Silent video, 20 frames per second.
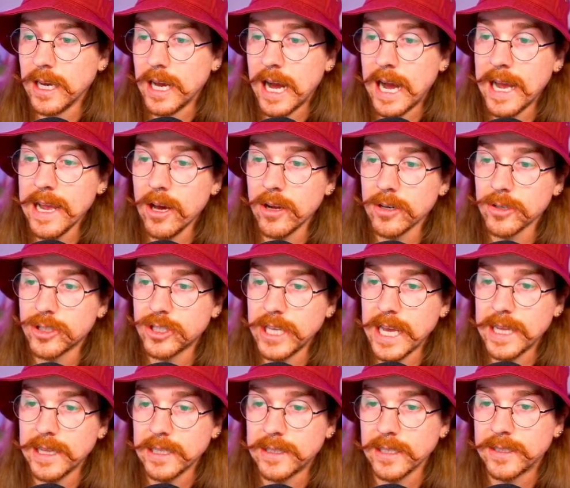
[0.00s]
I
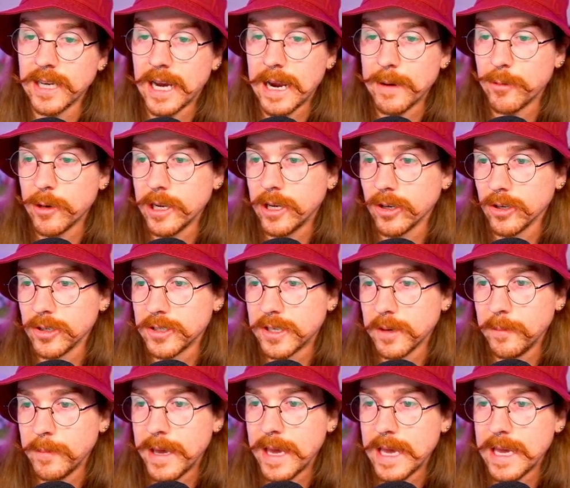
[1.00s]
understand that the tiebreakers
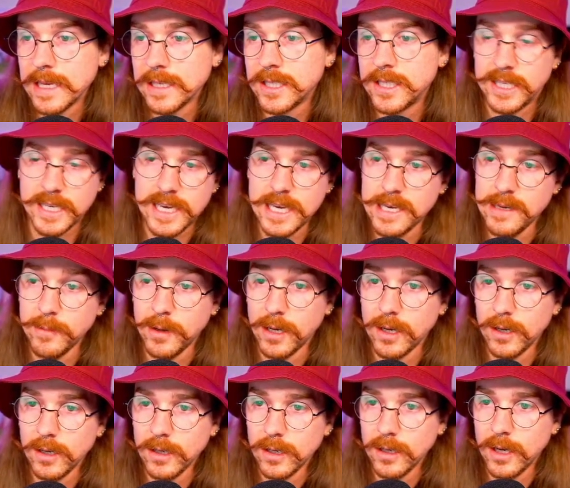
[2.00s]
may seem
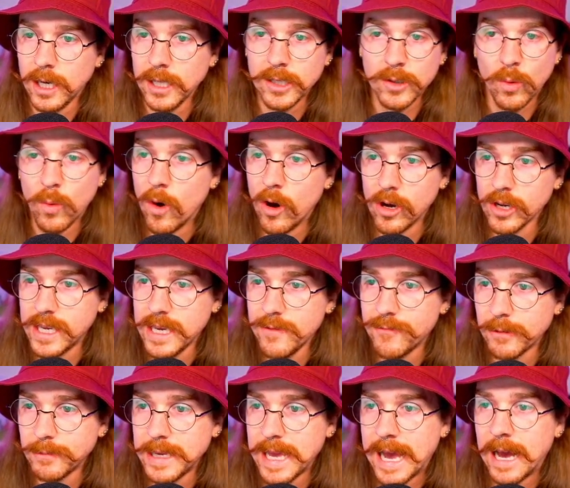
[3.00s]
a little wonky
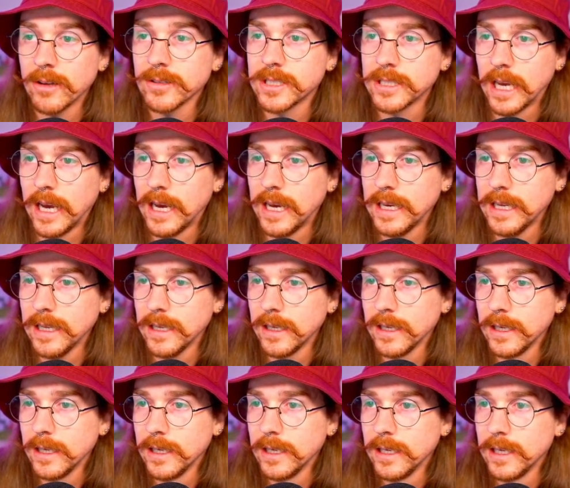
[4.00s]
from the outside,
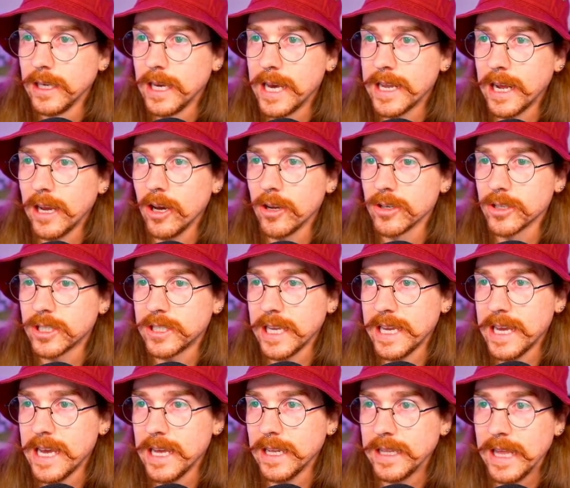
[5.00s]
and I
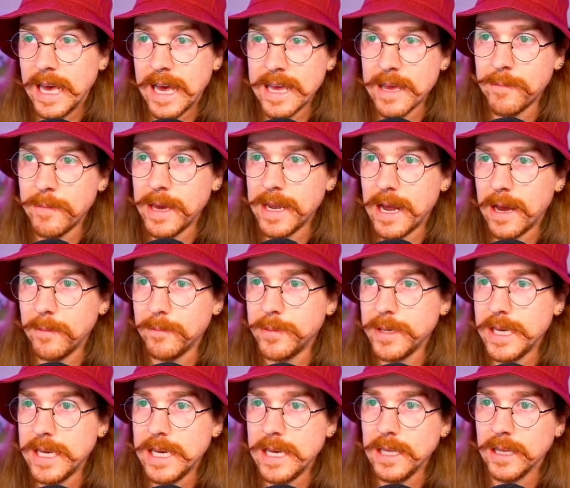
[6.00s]
understand that it may not
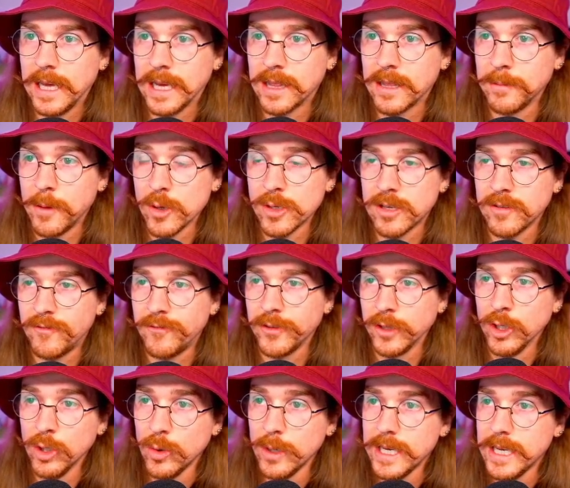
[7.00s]
be like the most
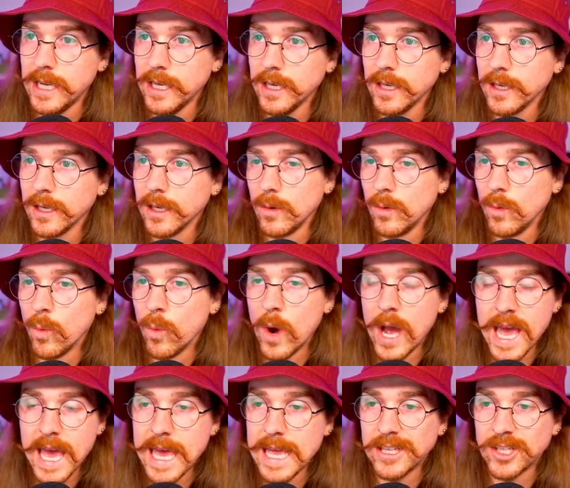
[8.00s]
fluid
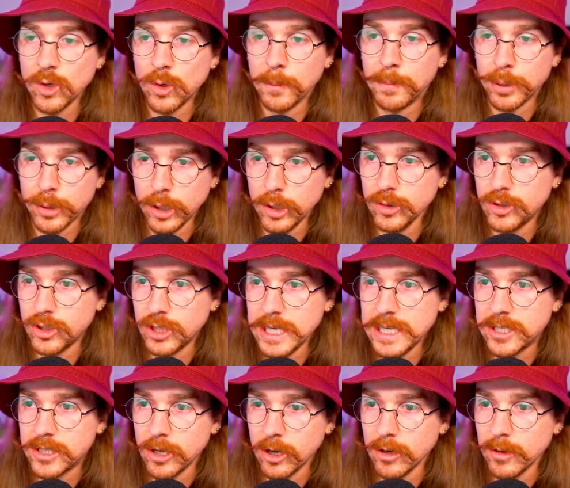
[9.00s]
way to approach
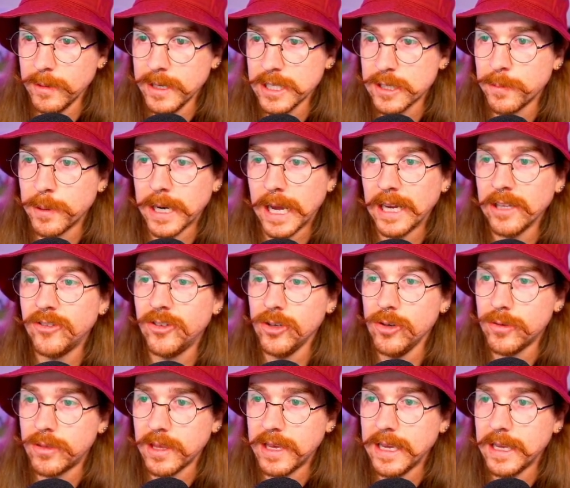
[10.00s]
these tournaments, but I do
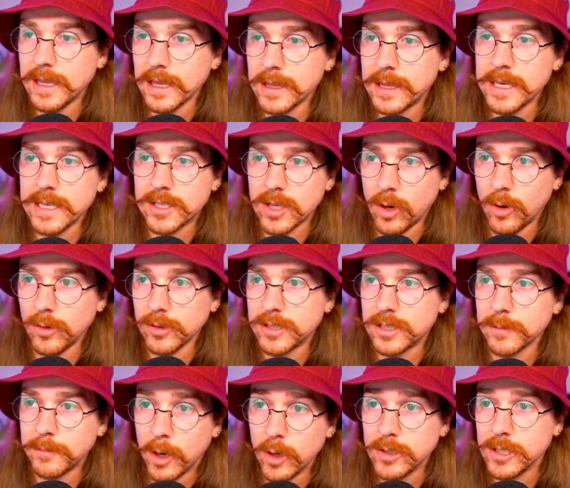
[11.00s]
think this holds
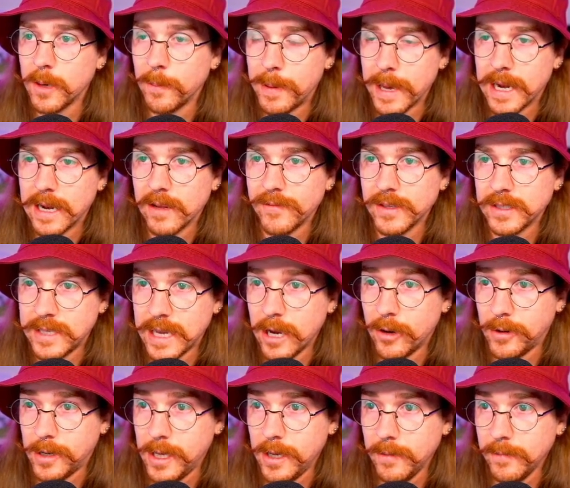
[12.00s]
the most competitive
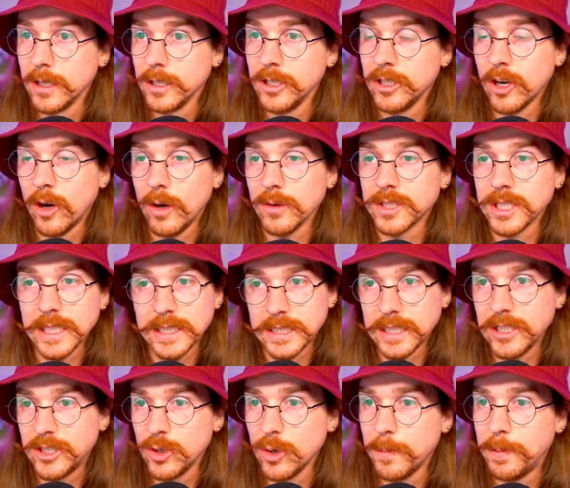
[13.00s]
integrity. You know, I was
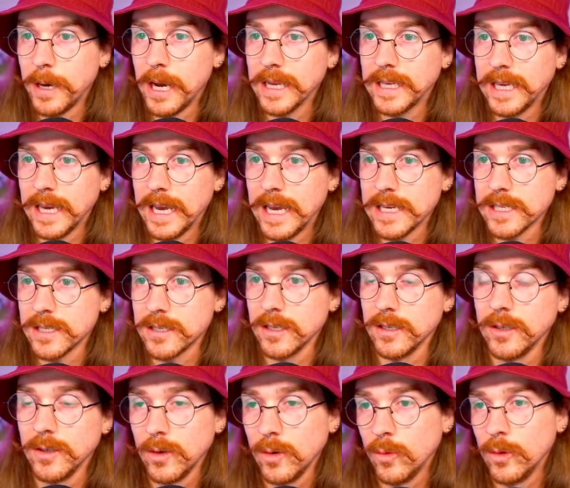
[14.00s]
listening to a podcast
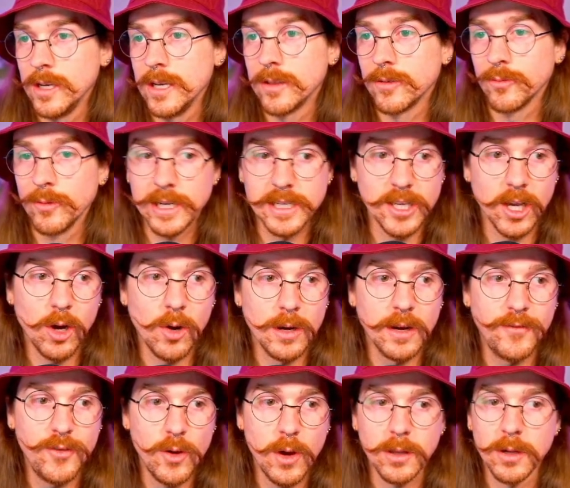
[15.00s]
with Rizzo and a
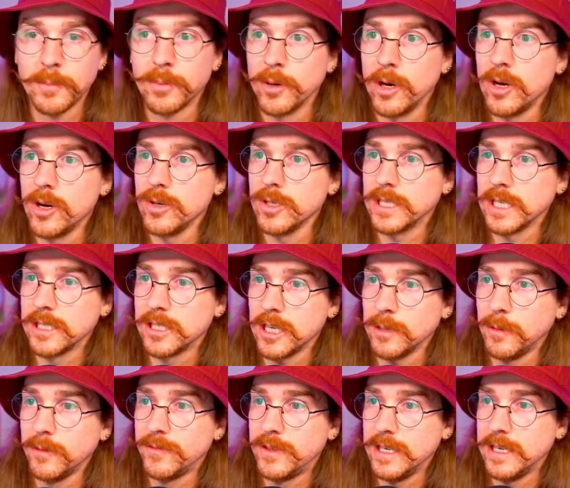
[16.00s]
few other pros, and
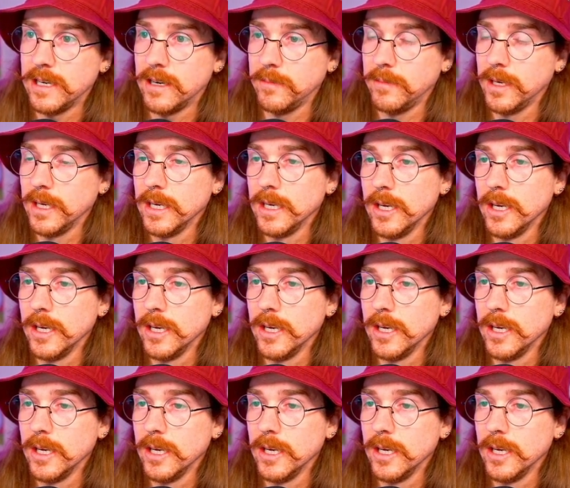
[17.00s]
some of them